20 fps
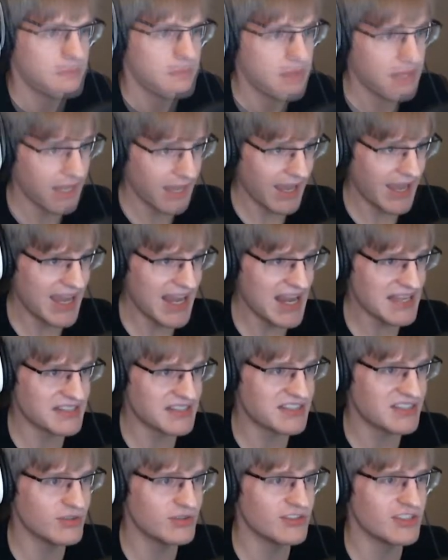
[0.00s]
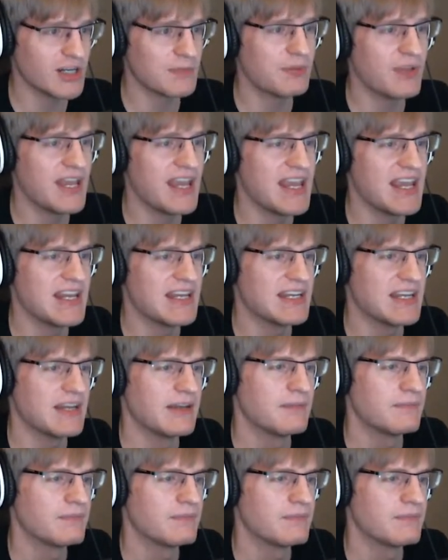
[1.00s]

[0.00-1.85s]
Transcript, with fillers: Lee, it's a tsundere plane.